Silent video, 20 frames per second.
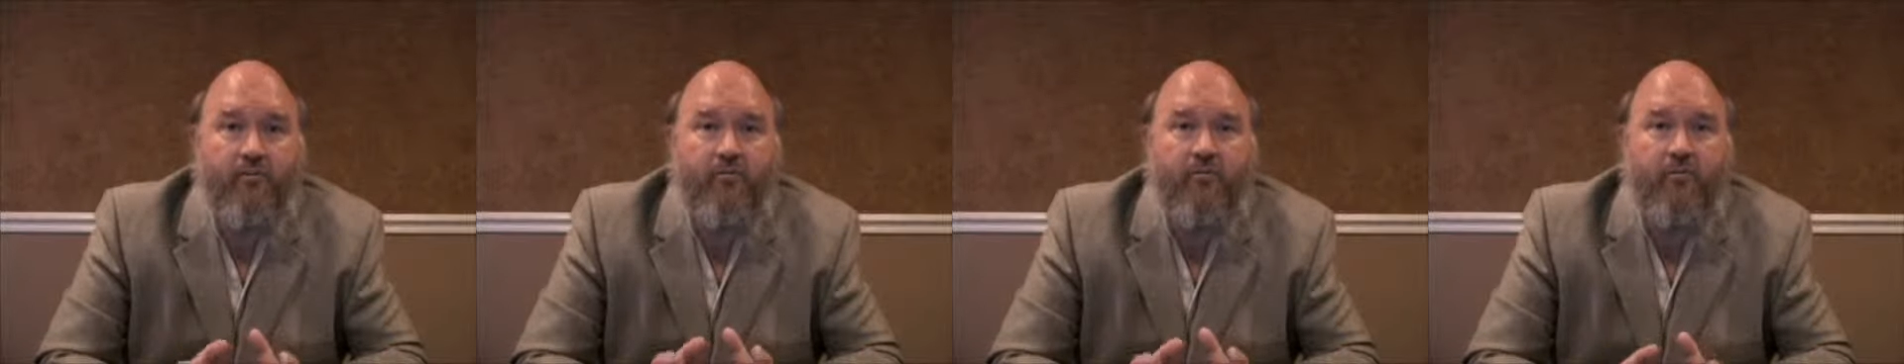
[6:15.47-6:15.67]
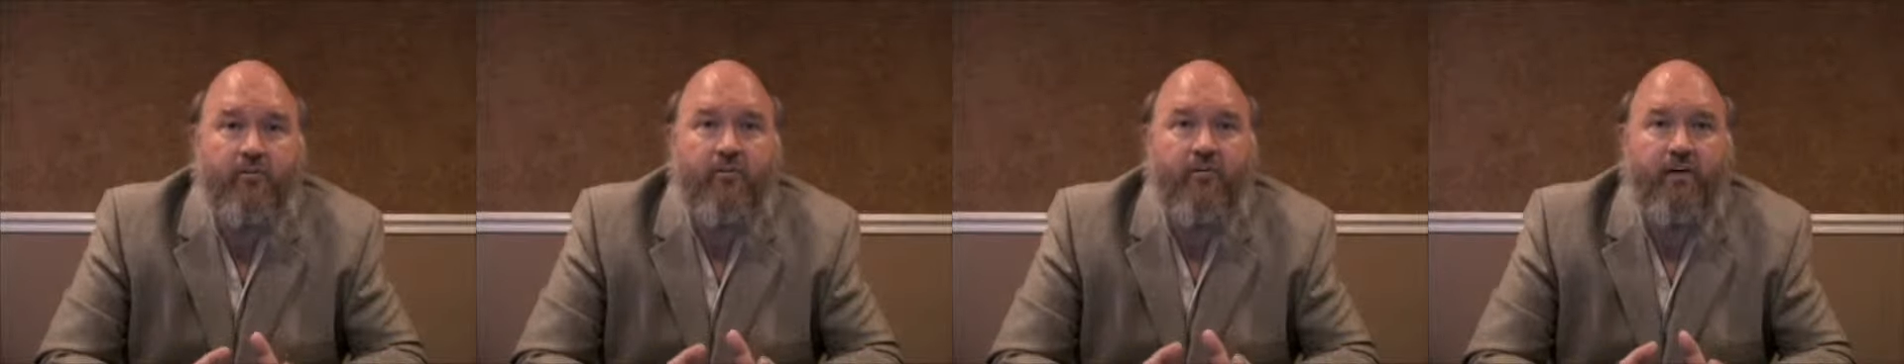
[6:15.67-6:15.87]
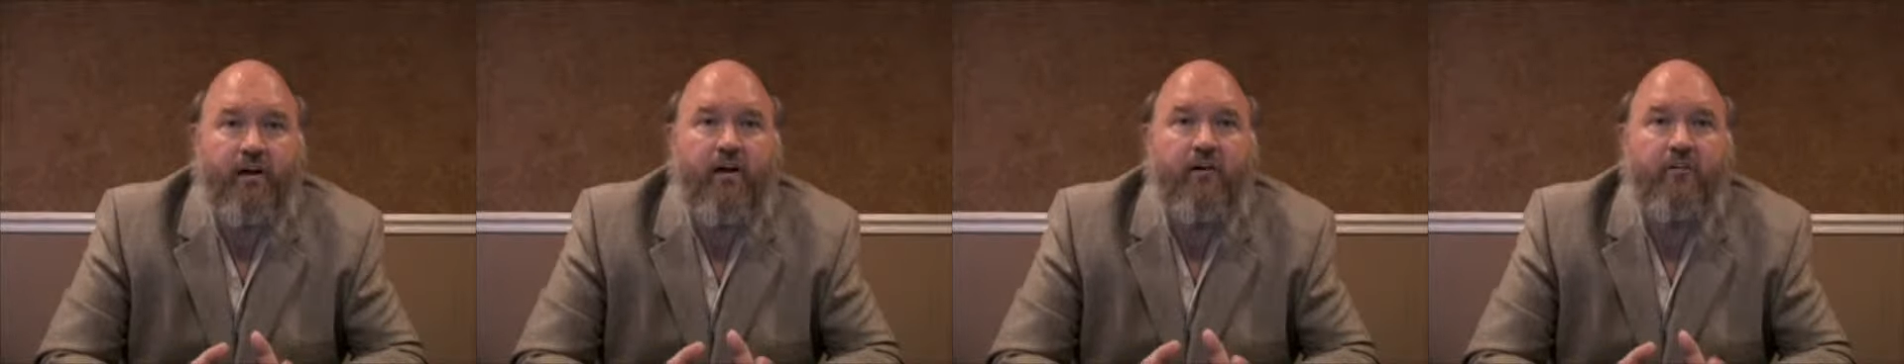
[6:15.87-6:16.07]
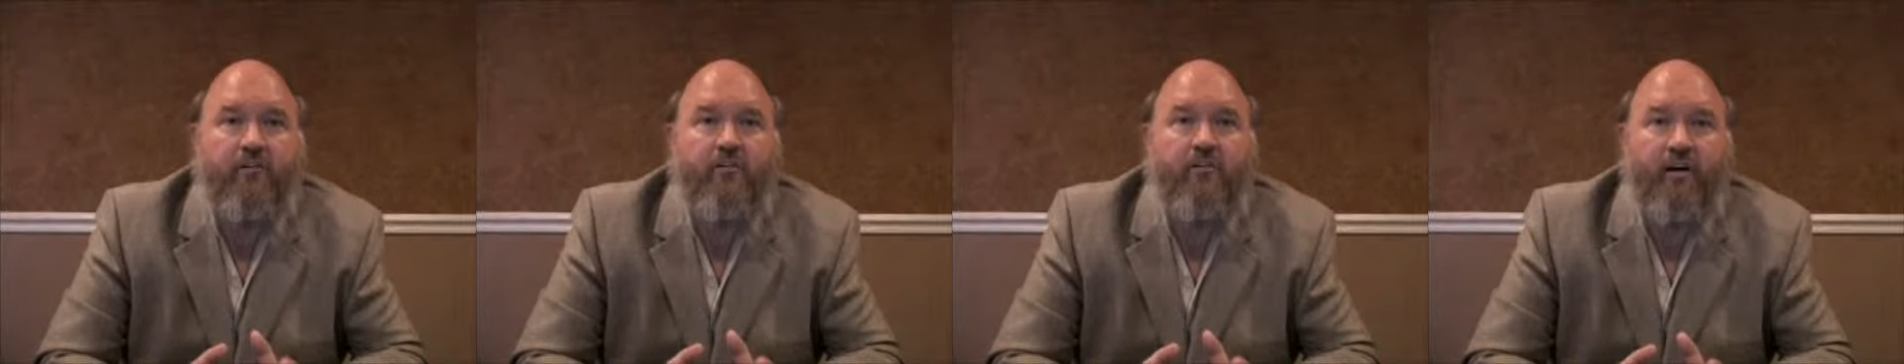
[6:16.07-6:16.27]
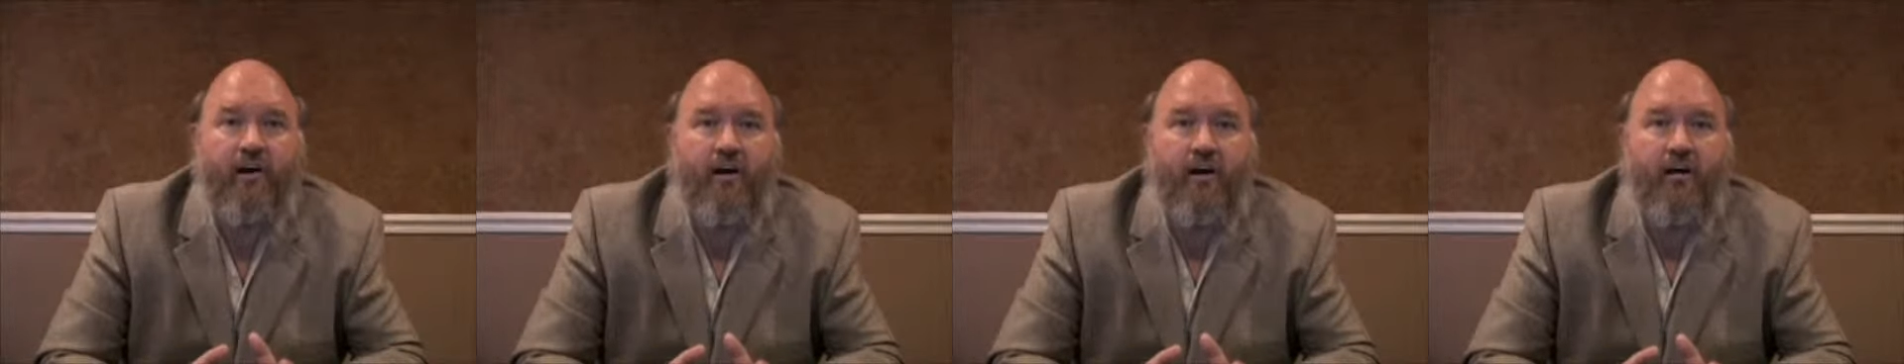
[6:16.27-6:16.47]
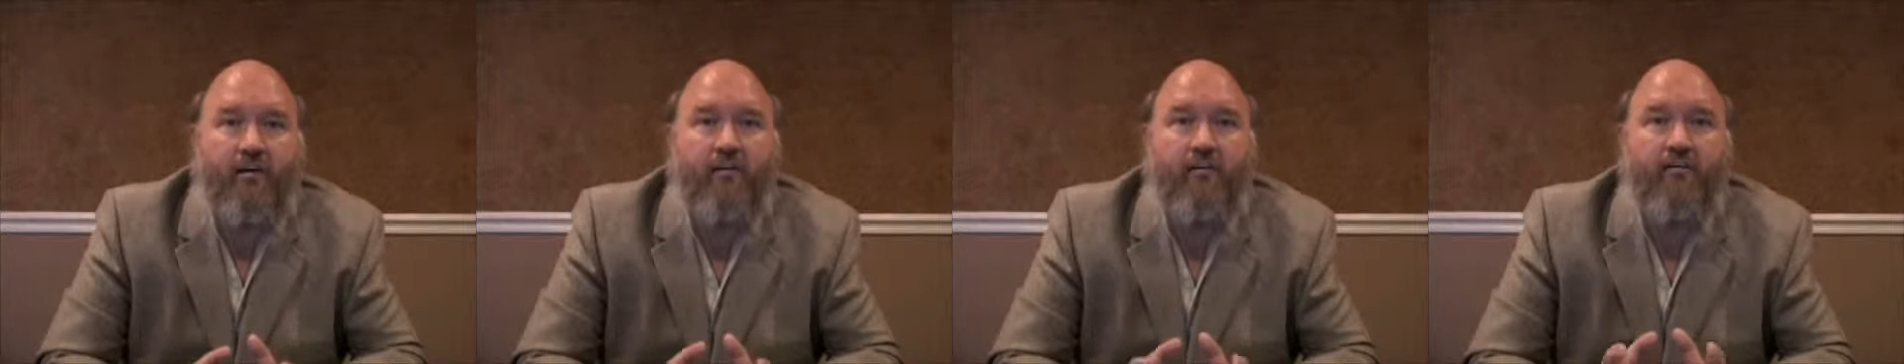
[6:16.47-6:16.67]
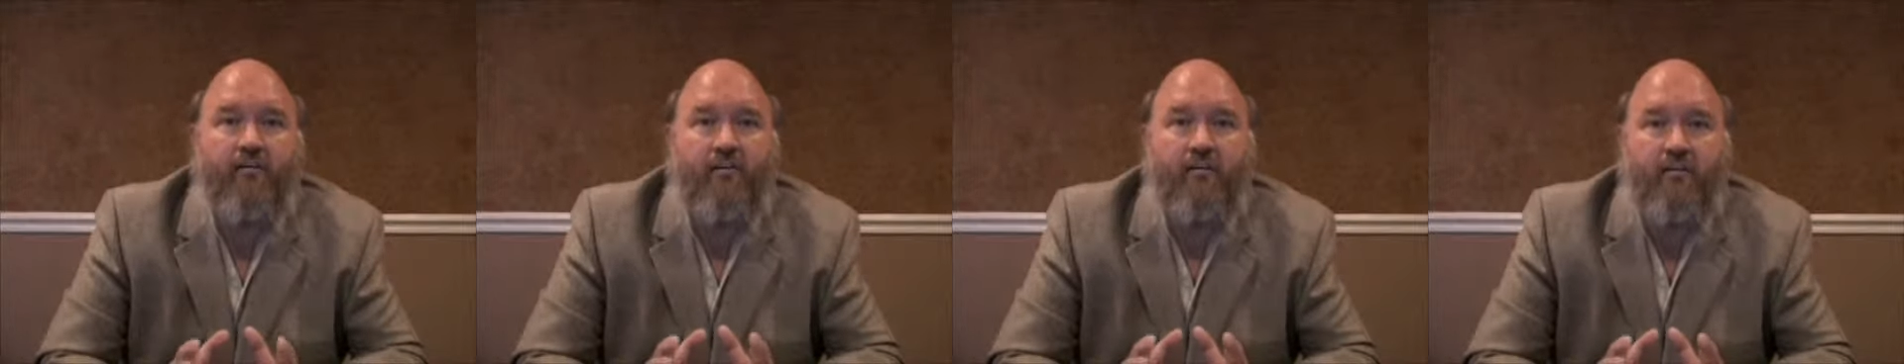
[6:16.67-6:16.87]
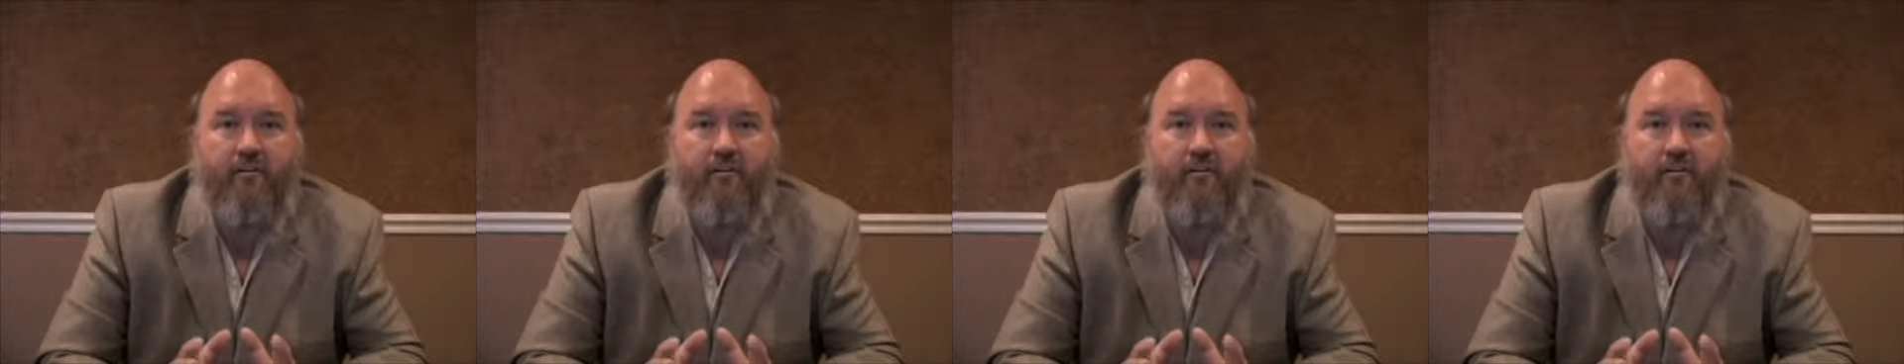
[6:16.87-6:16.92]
with the day-to-day